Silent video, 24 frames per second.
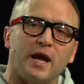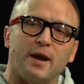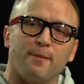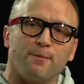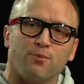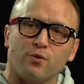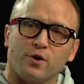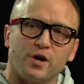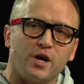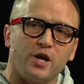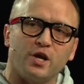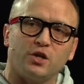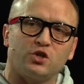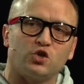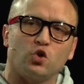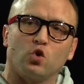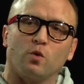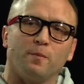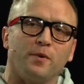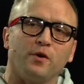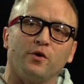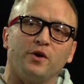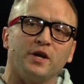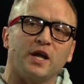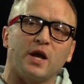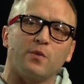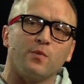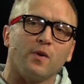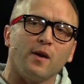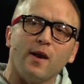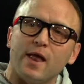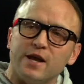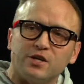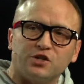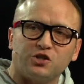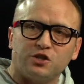a bridge or building a
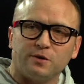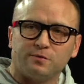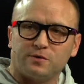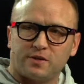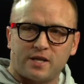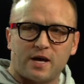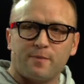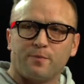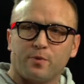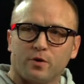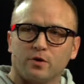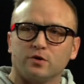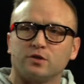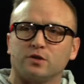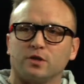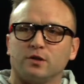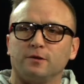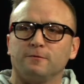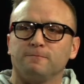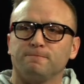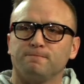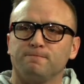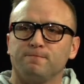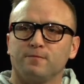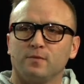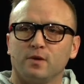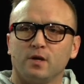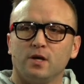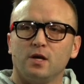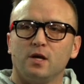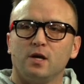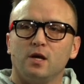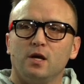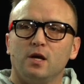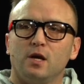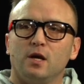relationship to that person.
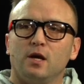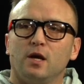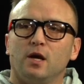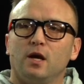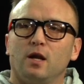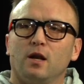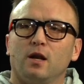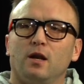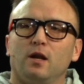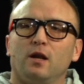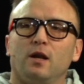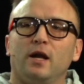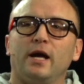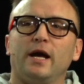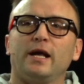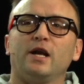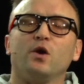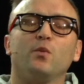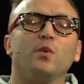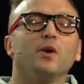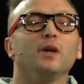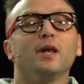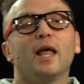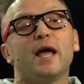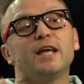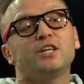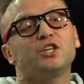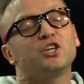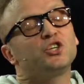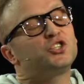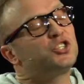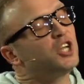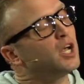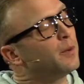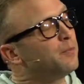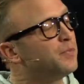And a
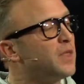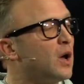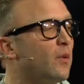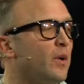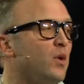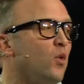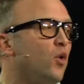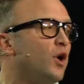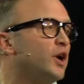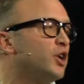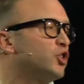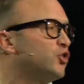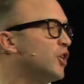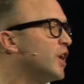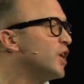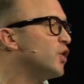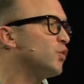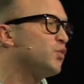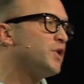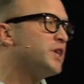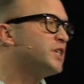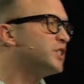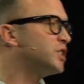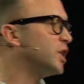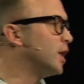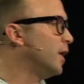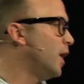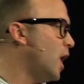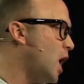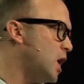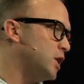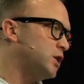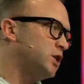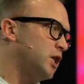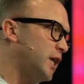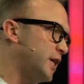relationship that we want to try to reach the
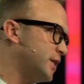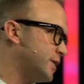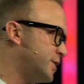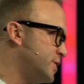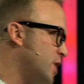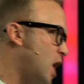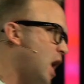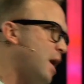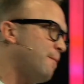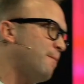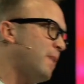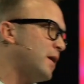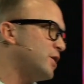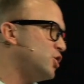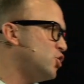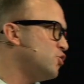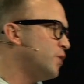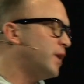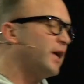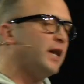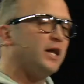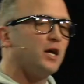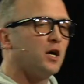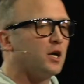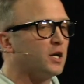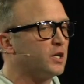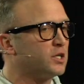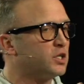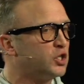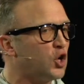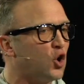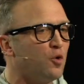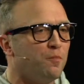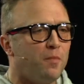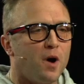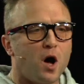lost is not by you getting on a
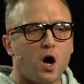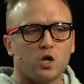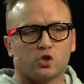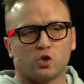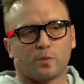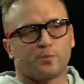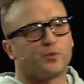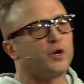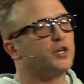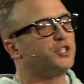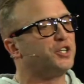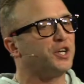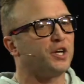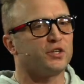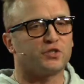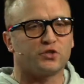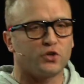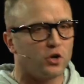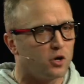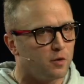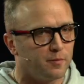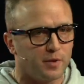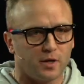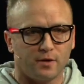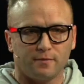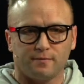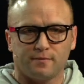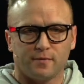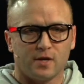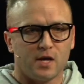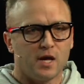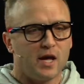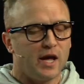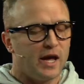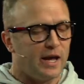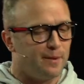soapbox or preaching a sermon
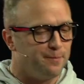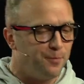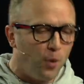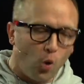and